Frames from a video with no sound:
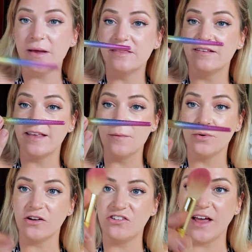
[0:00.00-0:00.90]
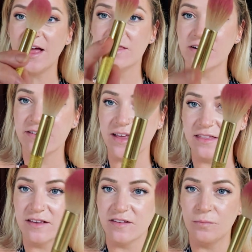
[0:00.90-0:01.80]
In the same brush set, there's like
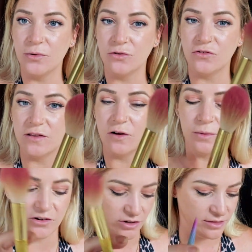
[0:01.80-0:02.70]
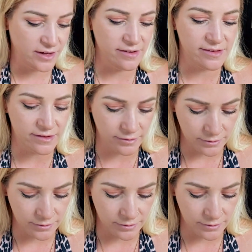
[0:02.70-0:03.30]
this beautiful little brush like this.